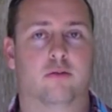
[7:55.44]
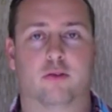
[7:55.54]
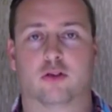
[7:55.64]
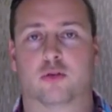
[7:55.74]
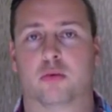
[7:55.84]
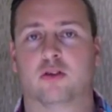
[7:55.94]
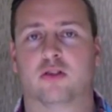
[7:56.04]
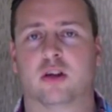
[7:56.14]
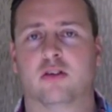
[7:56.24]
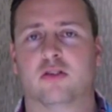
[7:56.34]
our first
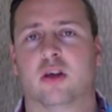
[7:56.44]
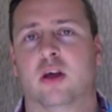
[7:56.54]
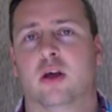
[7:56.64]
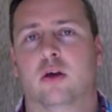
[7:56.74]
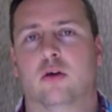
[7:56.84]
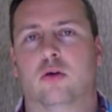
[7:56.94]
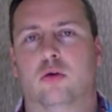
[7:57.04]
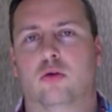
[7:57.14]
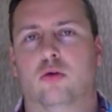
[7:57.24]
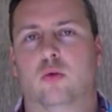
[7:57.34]
president,
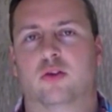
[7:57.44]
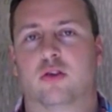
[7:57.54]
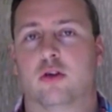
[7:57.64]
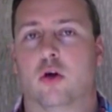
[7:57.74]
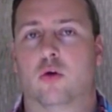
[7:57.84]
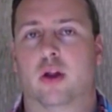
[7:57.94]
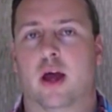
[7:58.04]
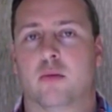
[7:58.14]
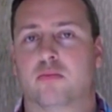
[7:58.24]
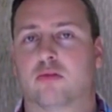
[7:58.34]
who is a
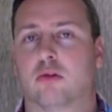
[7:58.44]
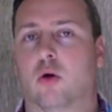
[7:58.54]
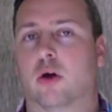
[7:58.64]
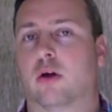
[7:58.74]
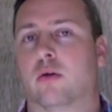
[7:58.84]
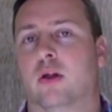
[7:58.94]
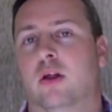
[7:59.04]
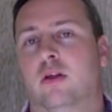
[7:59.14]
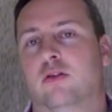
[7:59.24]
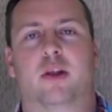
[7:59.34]
known hemp grower.
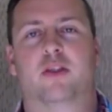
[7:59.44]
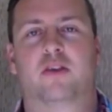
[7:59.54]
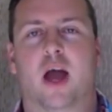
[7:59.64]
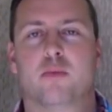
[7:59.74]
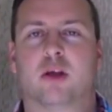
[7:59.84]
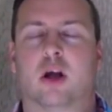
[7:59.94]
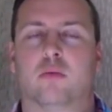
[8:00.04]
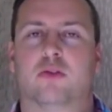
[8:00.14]
But the timing